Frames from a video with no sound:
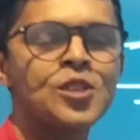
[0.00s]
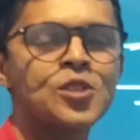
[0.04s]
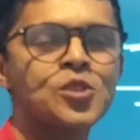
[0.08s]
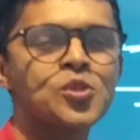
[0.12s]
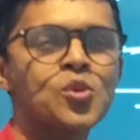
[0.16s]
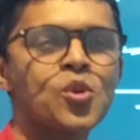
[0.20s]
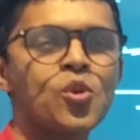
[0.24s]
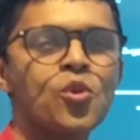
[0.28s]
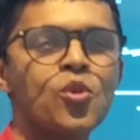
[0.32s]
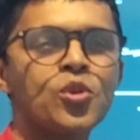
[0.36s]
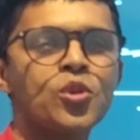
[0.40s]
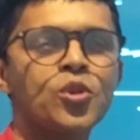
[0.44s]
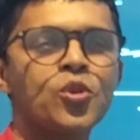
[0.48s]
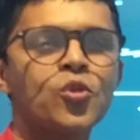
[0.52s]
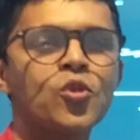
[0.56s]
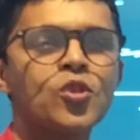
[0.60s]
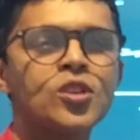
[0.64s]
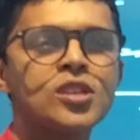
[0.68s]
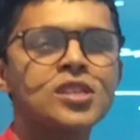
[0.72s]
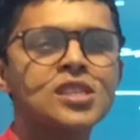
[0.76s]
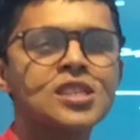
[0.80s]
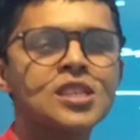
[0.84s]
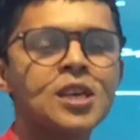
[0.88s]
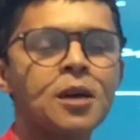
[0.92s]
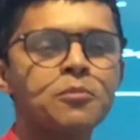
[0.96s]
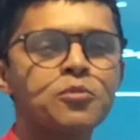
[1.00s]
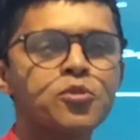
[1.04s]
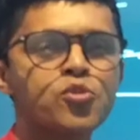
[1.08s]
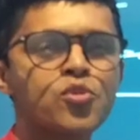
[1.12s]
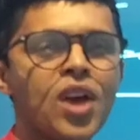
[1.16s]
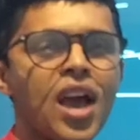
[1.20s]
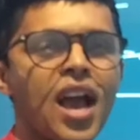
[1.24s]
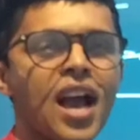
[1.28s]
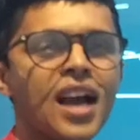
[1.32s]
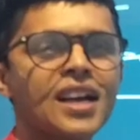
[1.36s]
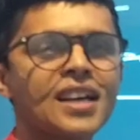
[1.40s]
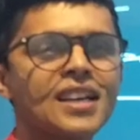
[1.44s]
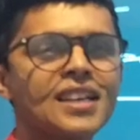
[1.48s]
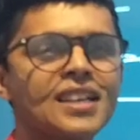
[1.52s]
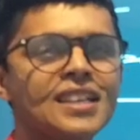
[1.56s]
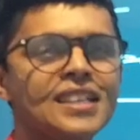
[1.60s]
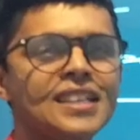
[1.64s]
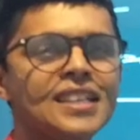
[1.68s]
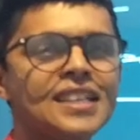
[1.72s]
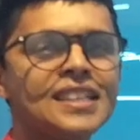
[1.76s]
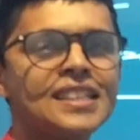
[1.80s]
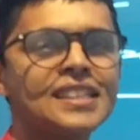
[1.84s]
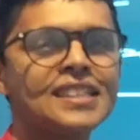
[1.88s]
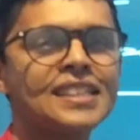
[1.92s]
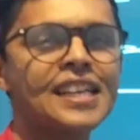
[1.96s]
So you could subtract
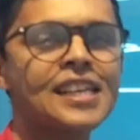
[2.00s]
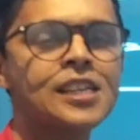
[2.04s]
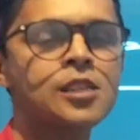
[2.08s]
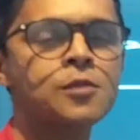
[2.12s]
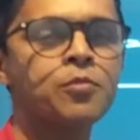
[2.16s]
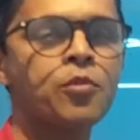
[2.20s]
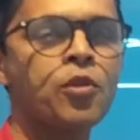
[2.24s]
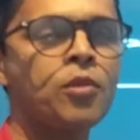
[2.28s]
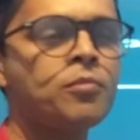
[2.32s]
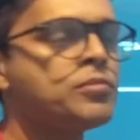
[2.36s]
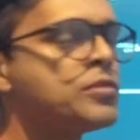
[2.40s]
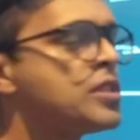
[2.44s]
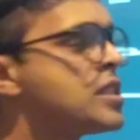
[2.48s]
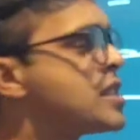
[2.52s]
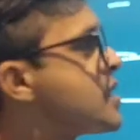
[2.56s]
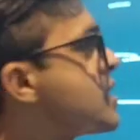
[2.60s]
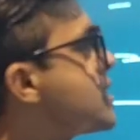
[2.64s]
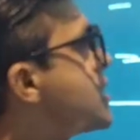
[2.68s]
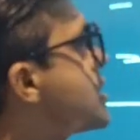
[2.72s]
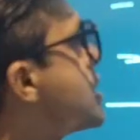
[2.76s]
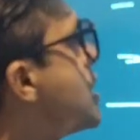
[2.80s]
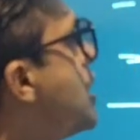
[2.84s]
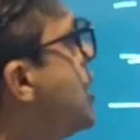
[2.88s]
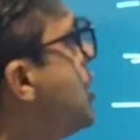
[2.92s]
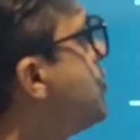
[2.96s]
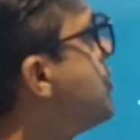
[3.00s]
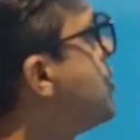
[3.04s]
6 from this